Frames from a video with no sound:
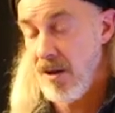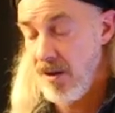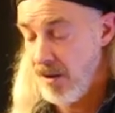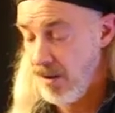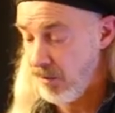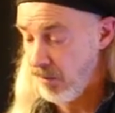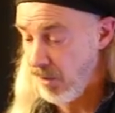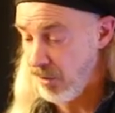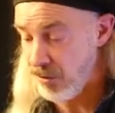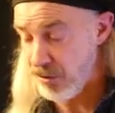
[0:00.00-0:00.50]

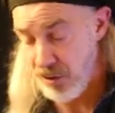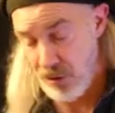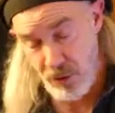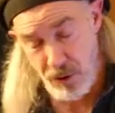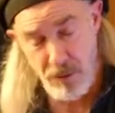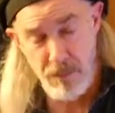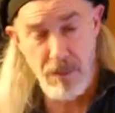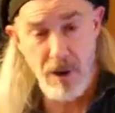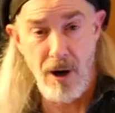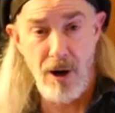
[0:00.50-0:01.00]
Unless you
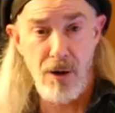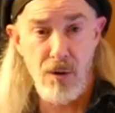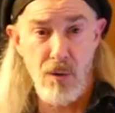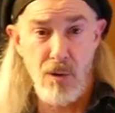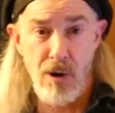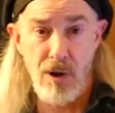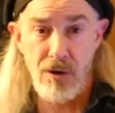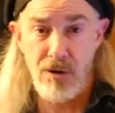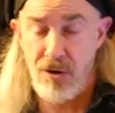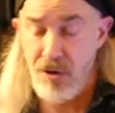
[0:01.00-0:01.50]
learn bar
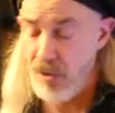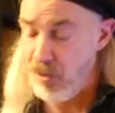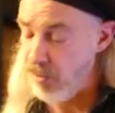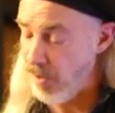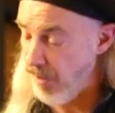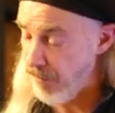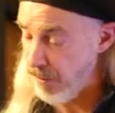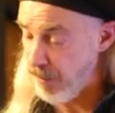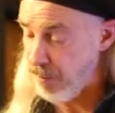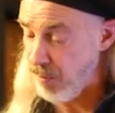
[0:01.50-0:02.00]
chords, you'll
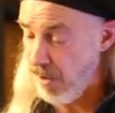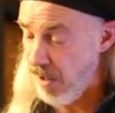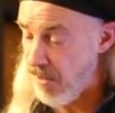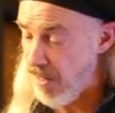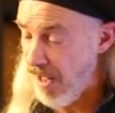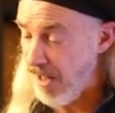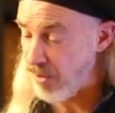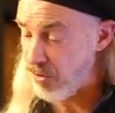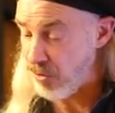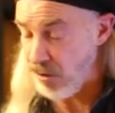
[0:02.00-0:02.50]
never play
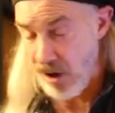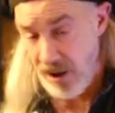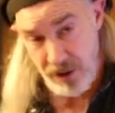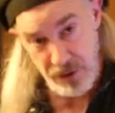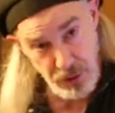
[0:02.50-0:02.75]
that song.